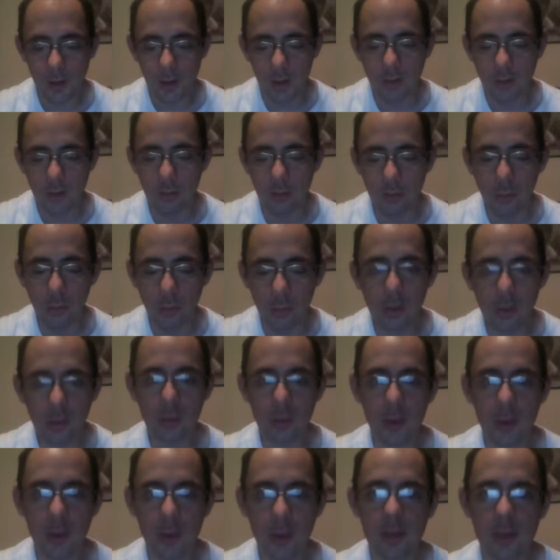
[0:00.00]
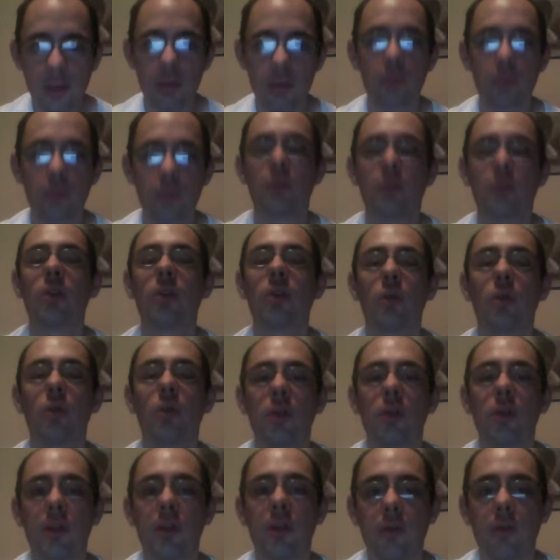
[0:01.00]
if Bully Ray doesn't win the
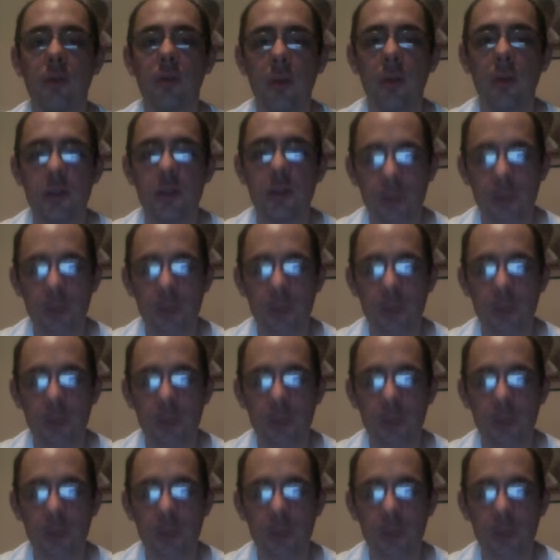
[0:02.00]
World Heavyweight